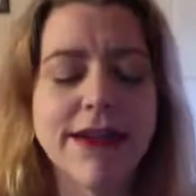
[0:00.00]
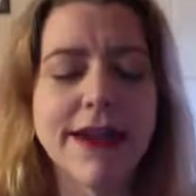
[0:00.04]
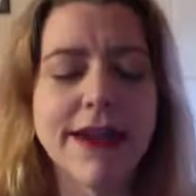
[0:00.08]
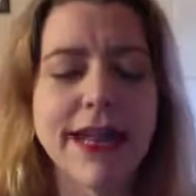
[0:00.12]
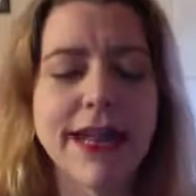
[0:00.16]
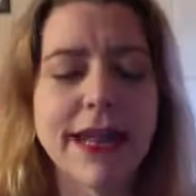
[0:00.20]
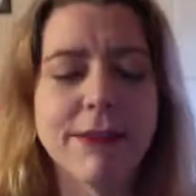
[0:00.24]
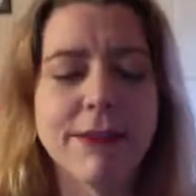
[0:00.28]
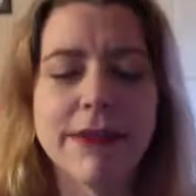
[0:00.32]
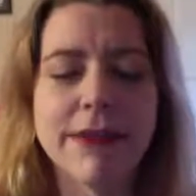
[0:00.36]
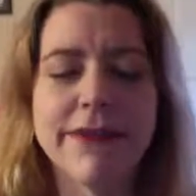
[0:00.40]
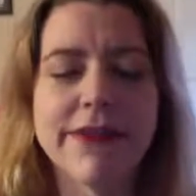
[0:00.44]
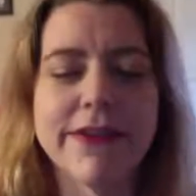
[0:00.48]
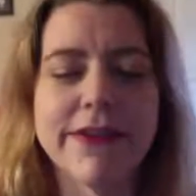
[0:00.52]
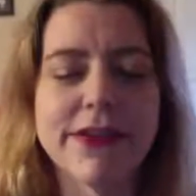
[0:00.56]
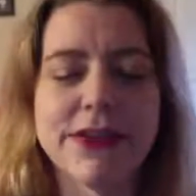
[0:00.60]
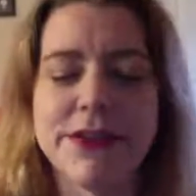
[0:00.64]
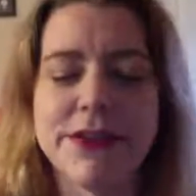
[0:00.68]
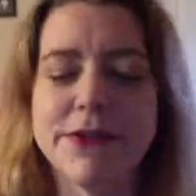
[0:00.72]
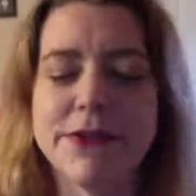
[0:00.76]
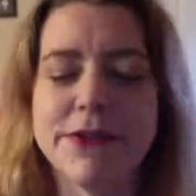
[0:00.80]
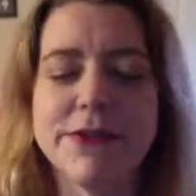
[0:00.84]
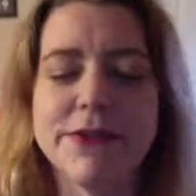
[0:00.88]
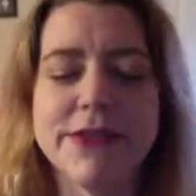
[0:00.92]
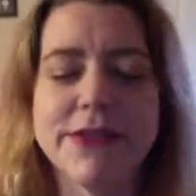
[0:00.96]
I can't believe I
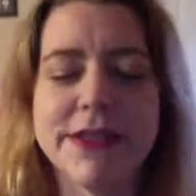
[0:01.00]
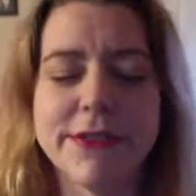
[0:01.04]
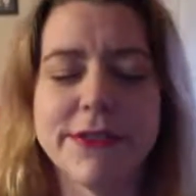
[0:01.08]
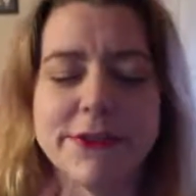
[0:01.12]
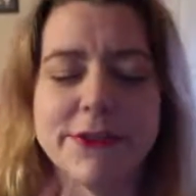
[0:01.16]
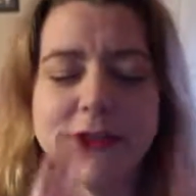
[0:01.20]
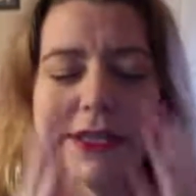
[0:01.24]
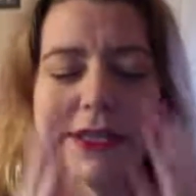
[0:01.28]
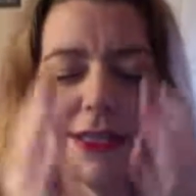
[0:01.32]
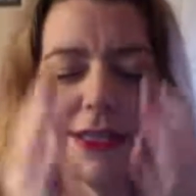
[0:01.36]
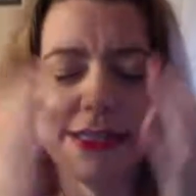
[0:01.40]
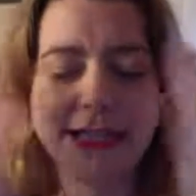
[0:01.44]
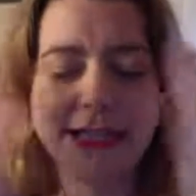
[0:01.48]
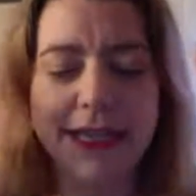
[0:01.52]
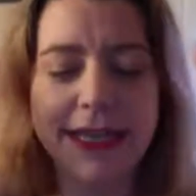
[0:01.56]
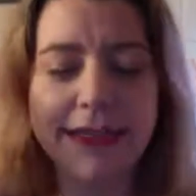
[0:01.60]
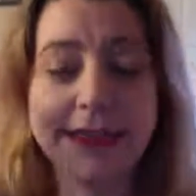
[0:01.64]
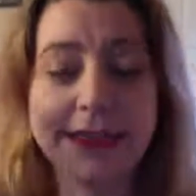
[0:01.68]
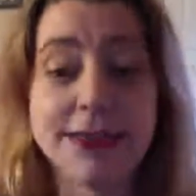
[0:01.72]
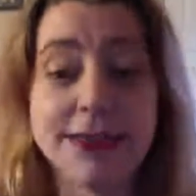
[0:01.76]
just used synergy in a sentence.